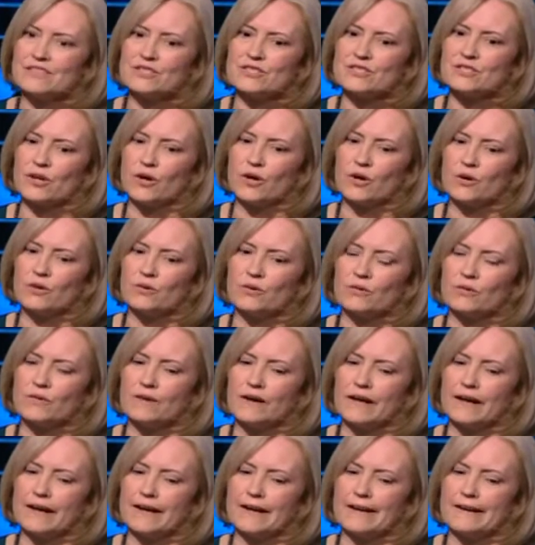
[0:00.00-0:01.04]

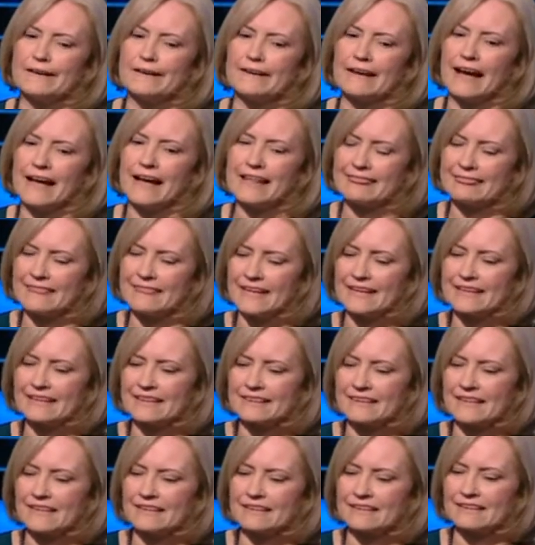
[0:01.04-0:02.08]
so I think
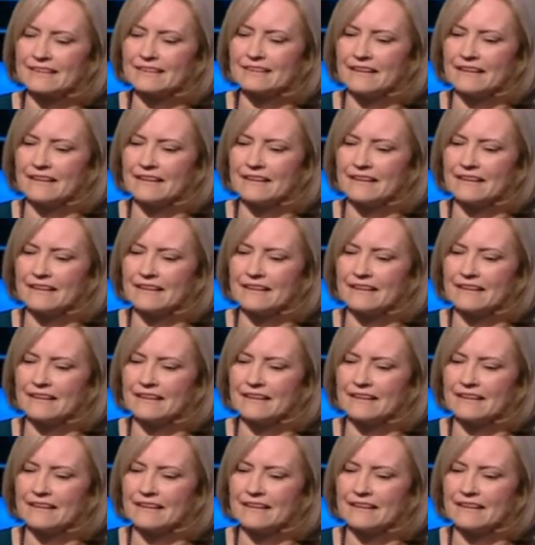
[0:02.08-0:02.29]
that.